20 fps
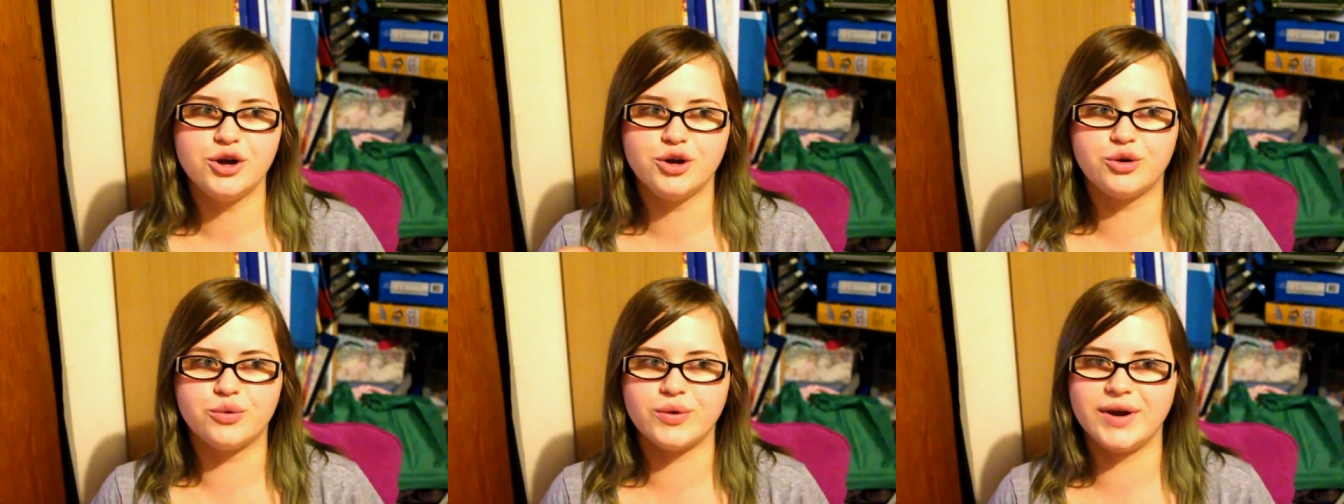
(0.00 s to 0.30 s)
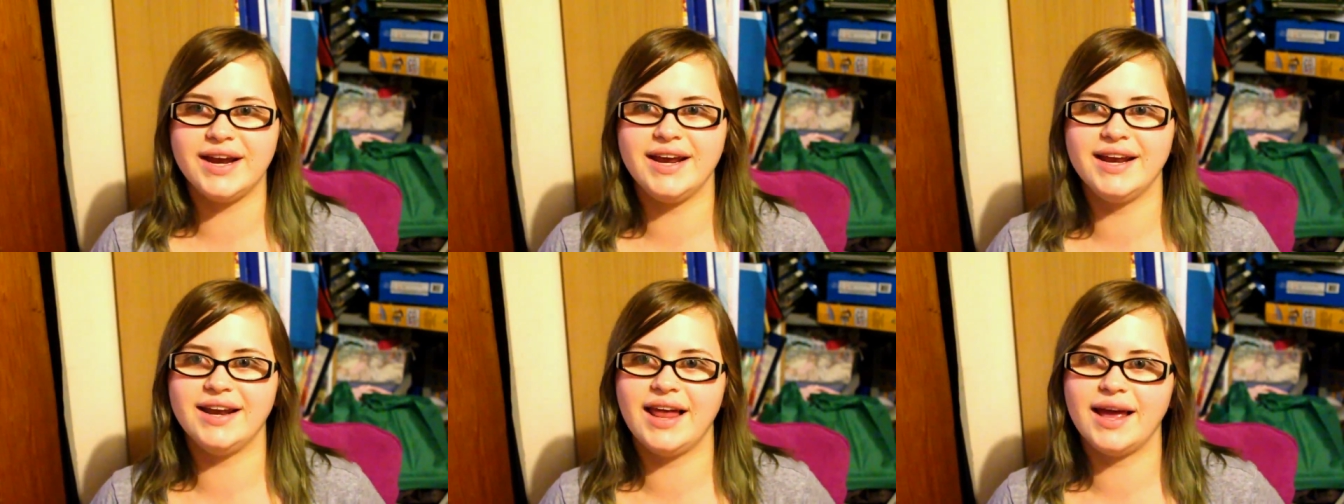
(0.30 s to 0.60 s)

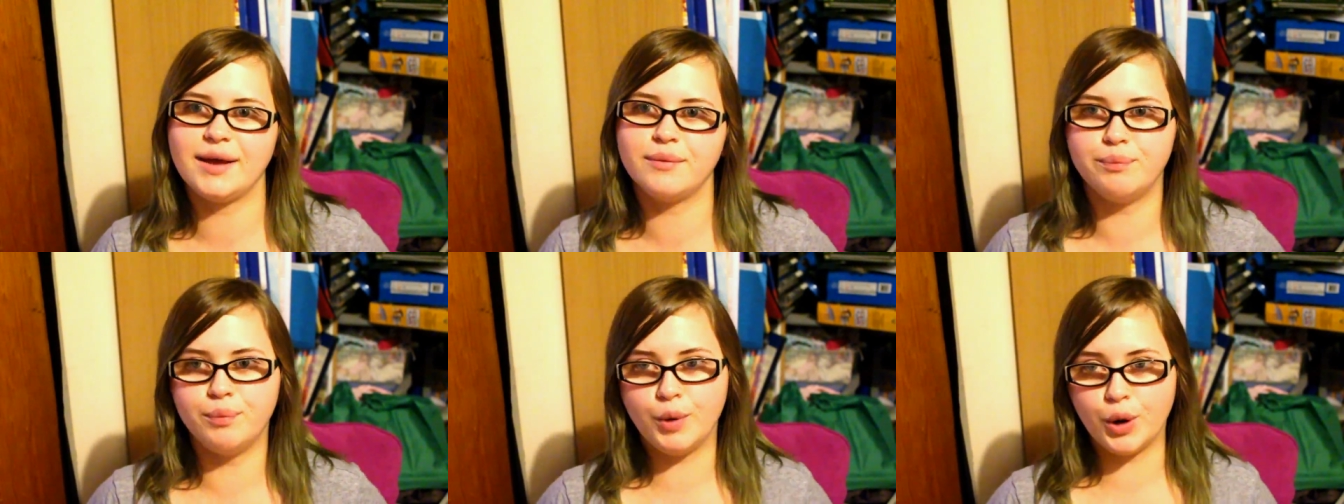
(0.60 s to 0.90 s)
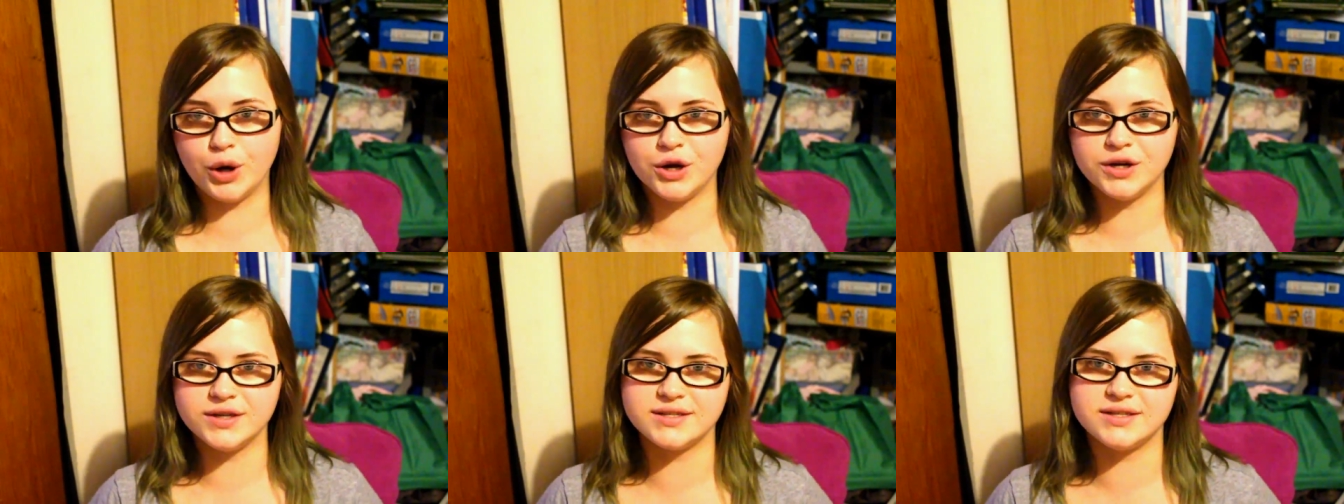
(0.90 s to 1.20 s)
green like
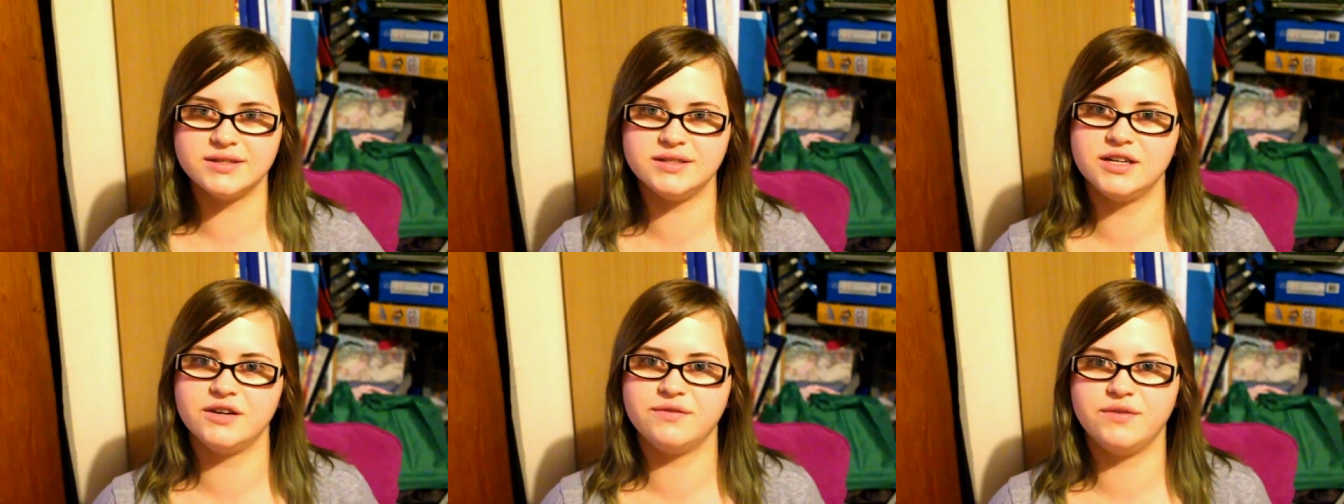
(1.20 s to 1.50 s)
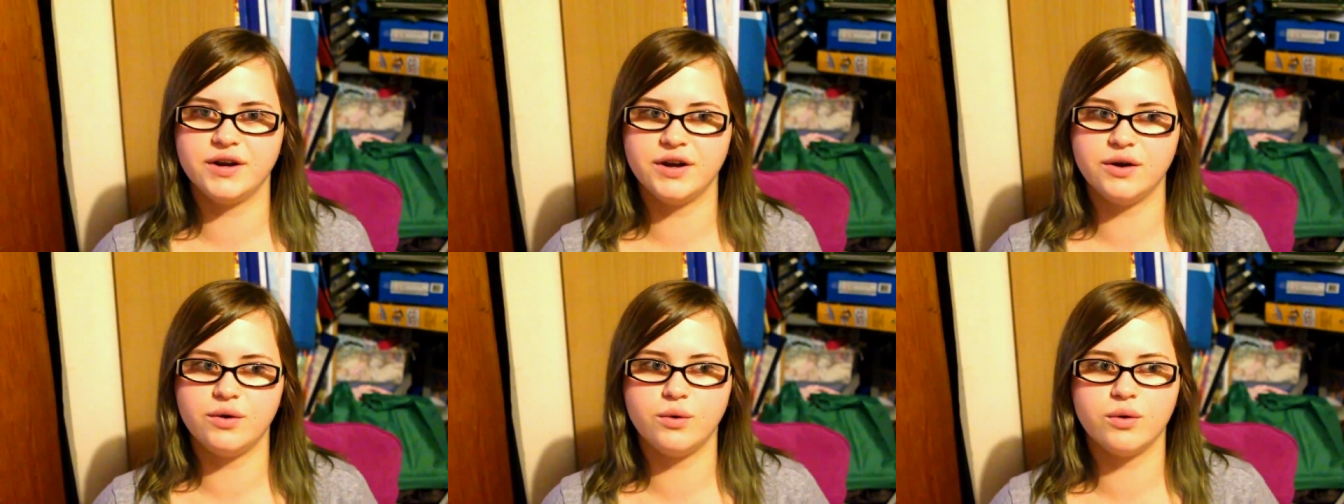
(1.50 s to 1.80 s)
bones and stuff
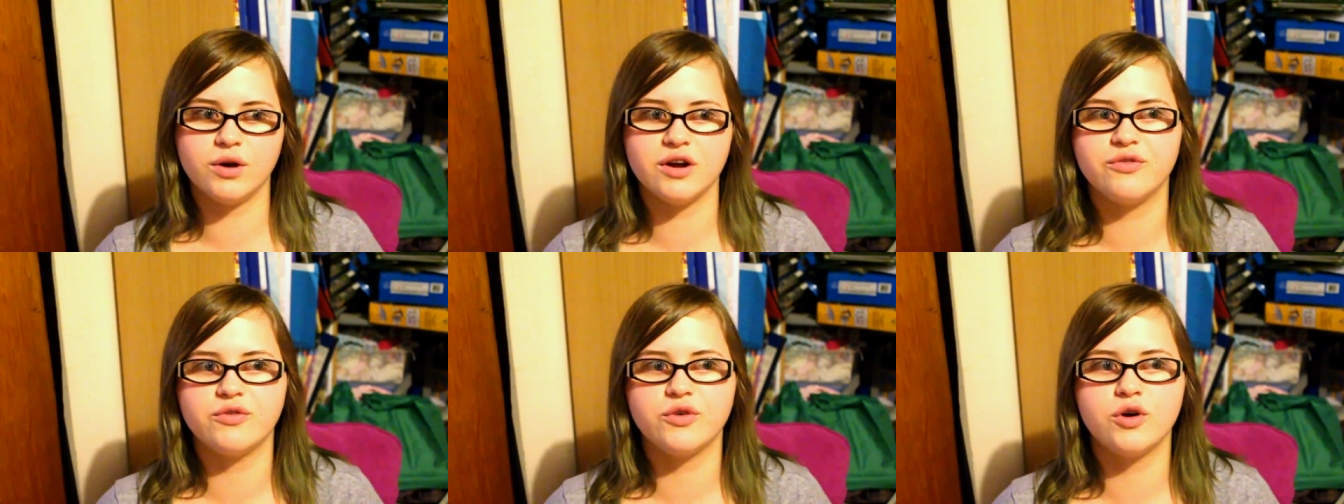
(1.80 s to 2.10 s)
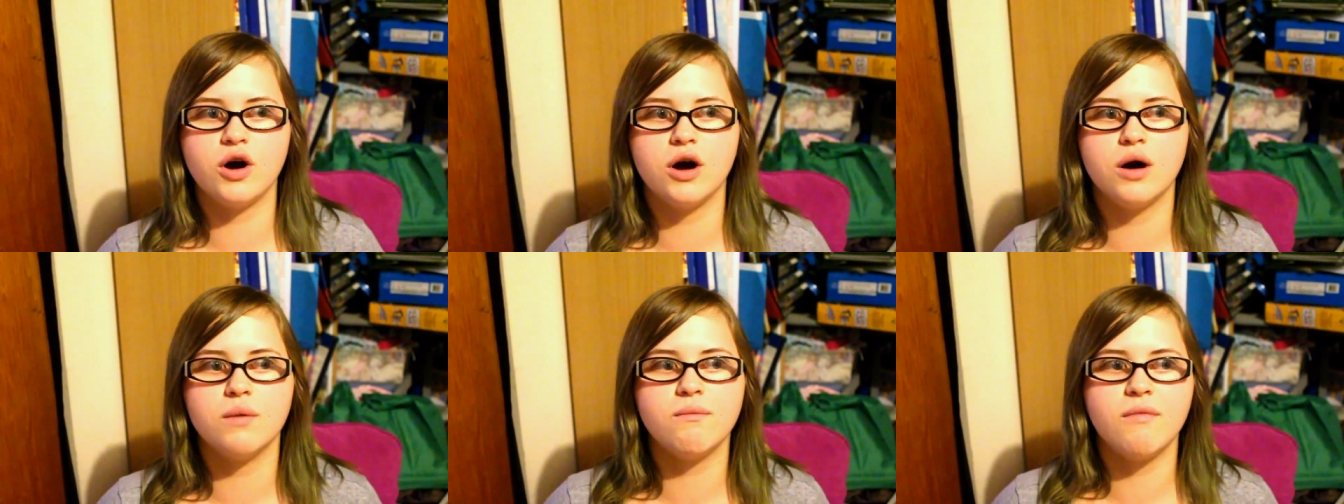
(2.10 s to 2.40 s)
on it, or I've
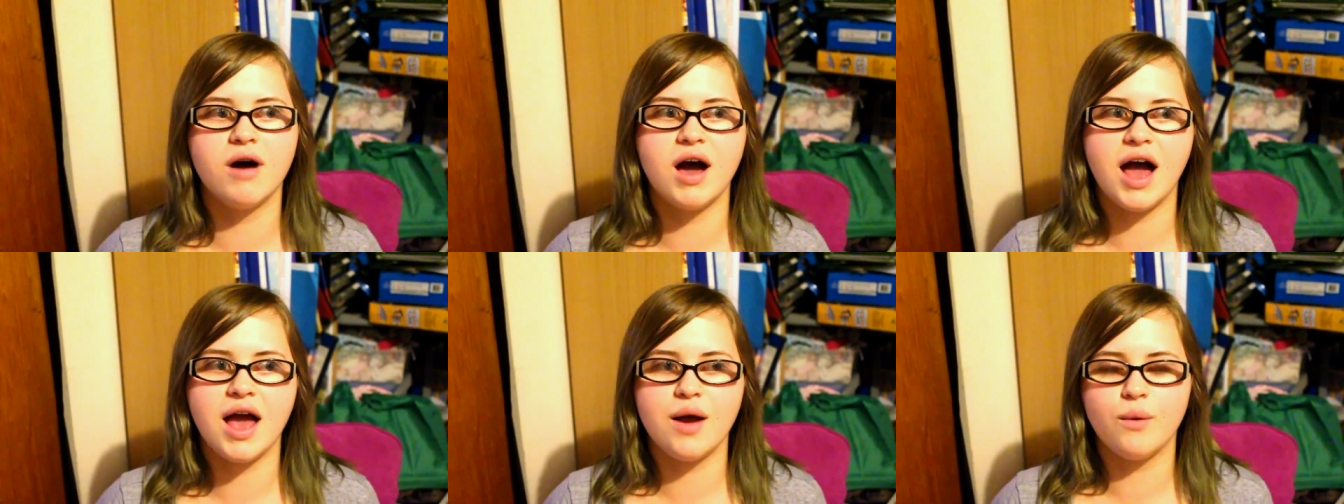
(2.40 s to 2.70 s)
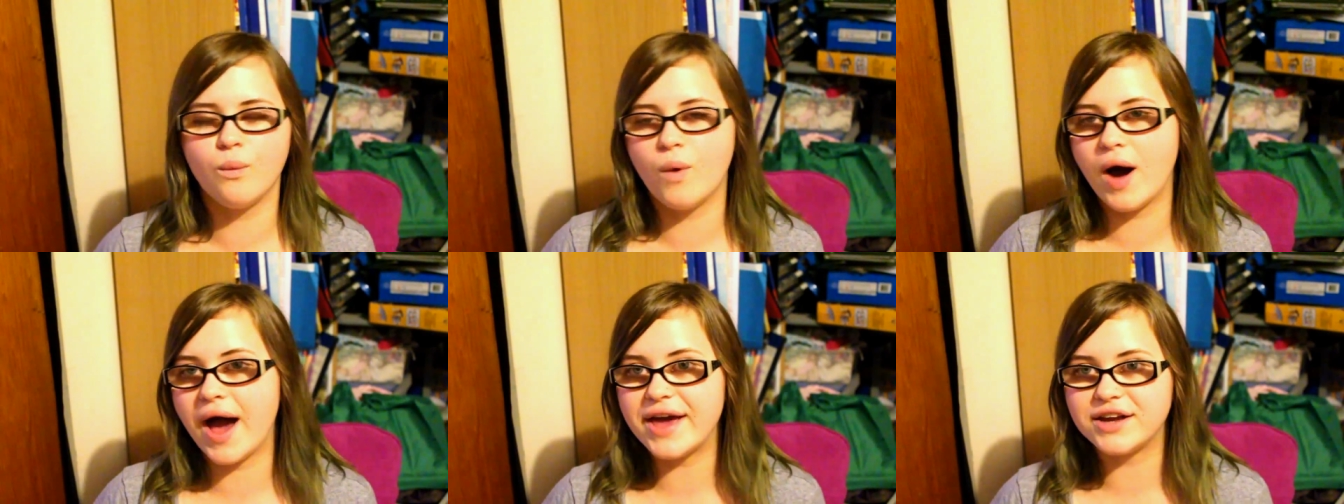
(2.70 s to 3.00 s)
got my
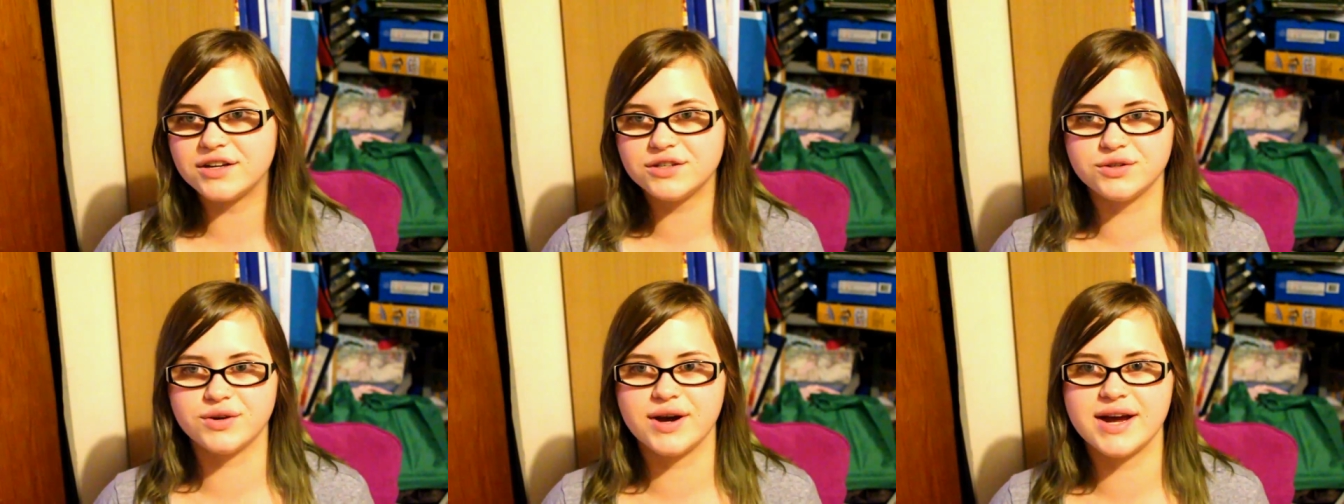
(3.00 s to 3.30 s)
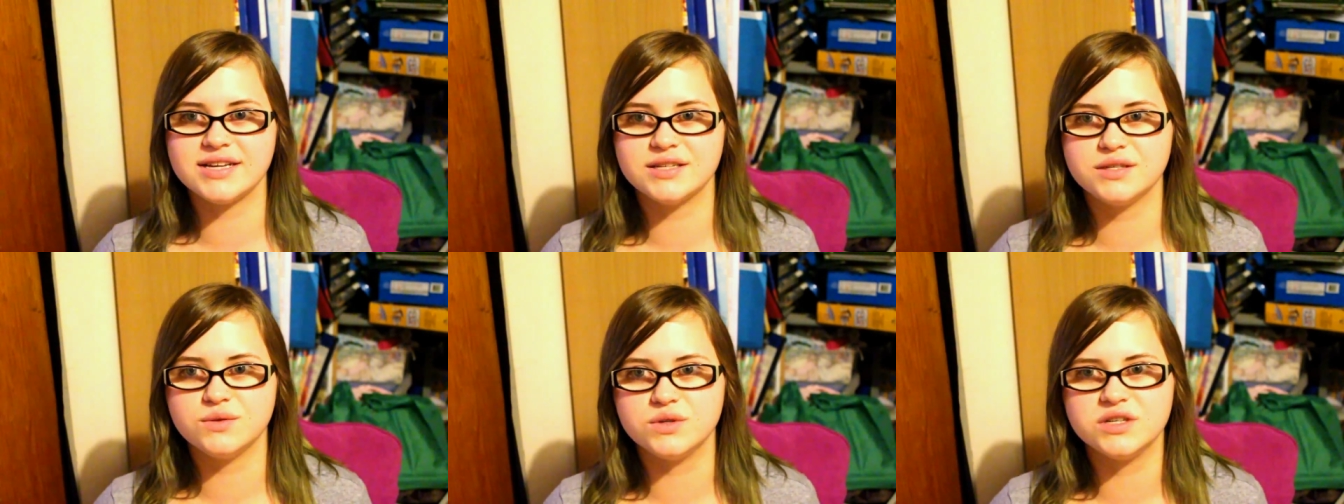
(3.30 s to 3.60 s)
white dress,